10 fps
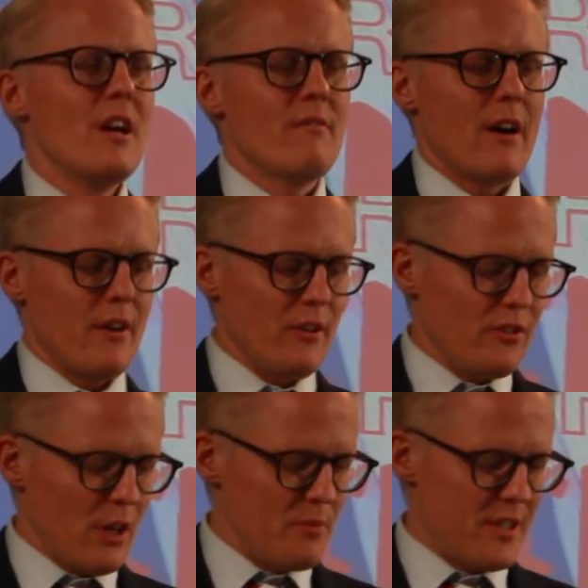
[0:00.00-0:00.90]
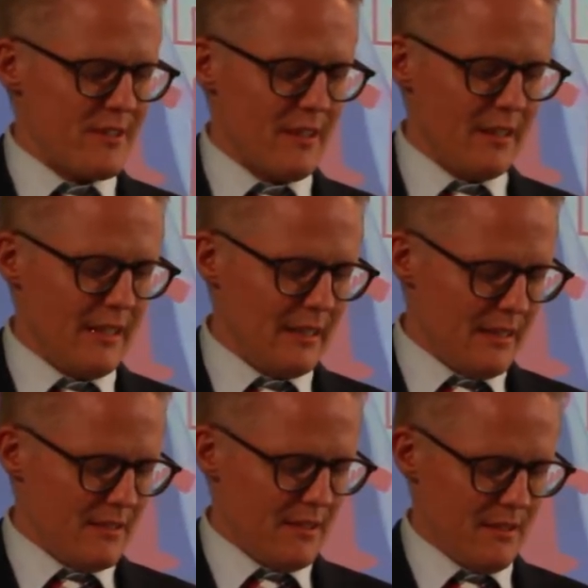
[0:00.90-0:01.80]
various subjects and I think
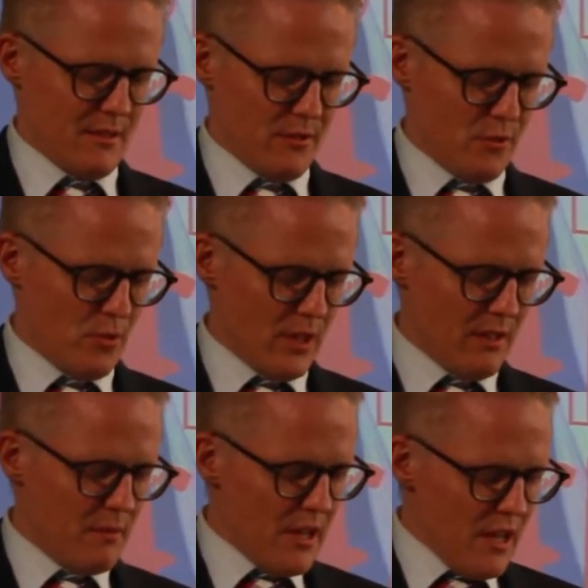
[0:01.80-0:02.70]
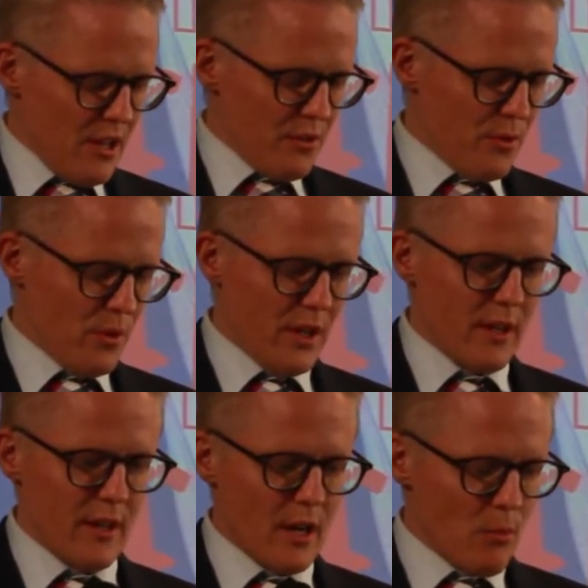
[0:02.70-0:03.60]
this is truly,
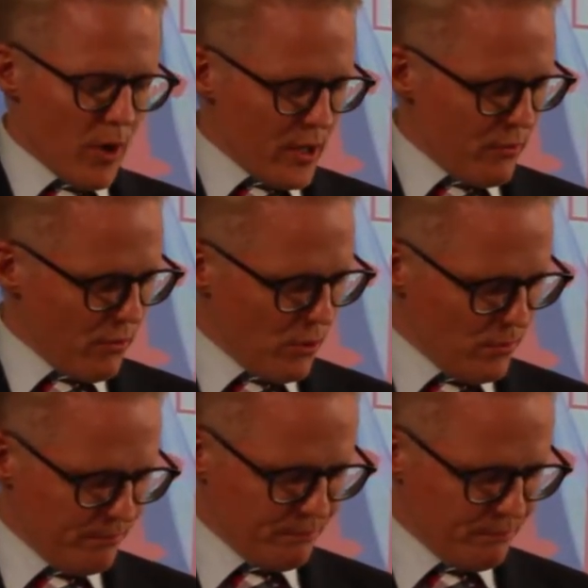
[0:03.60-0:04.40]
truly wonderful.